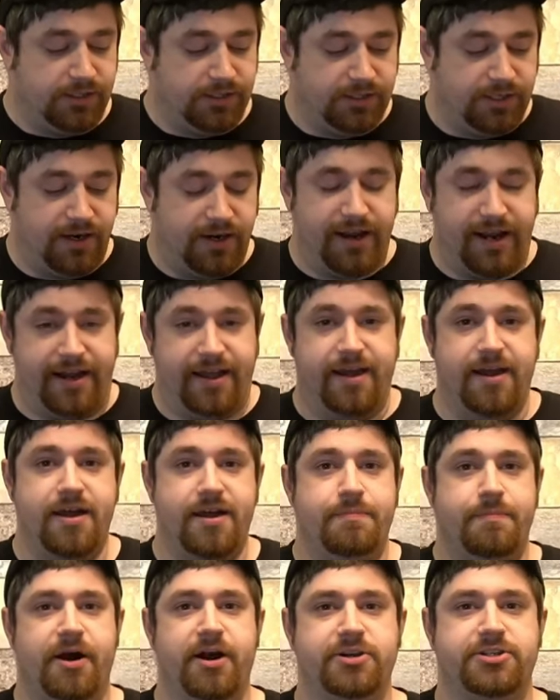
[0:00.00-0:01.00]
All right,
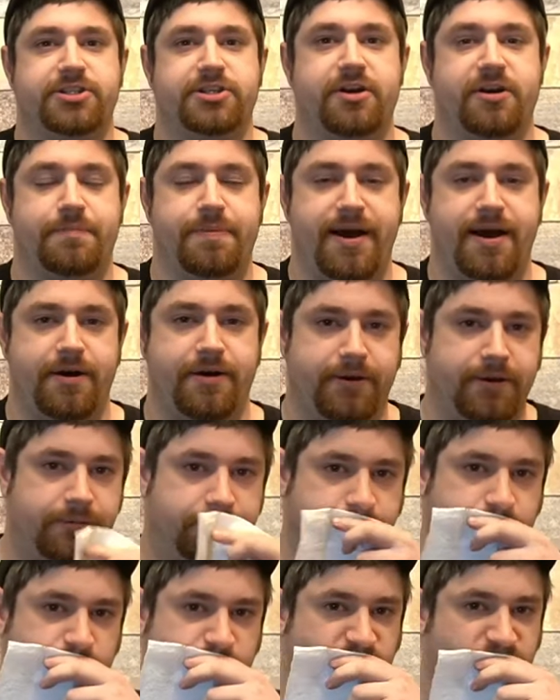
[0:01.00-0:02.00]
my heart's starting to pound.
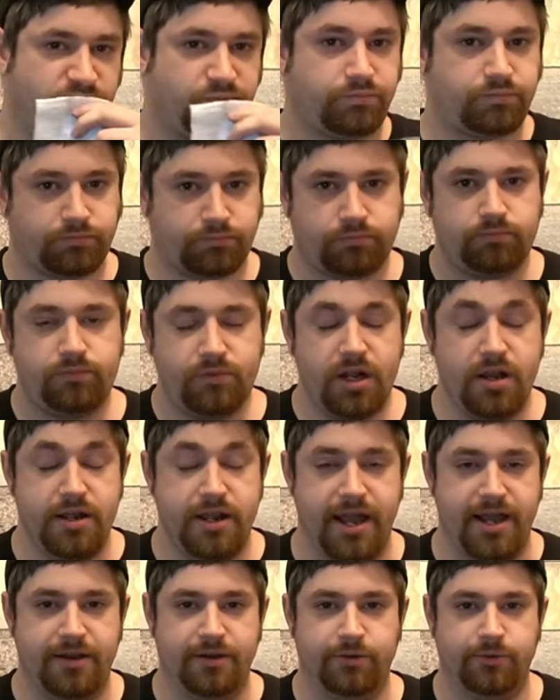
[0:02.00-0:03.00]

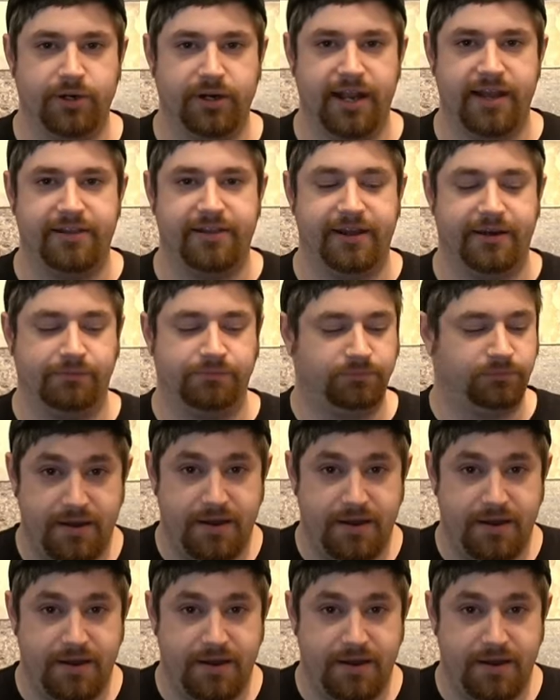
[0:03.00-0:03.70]
Yeah, we're getting there.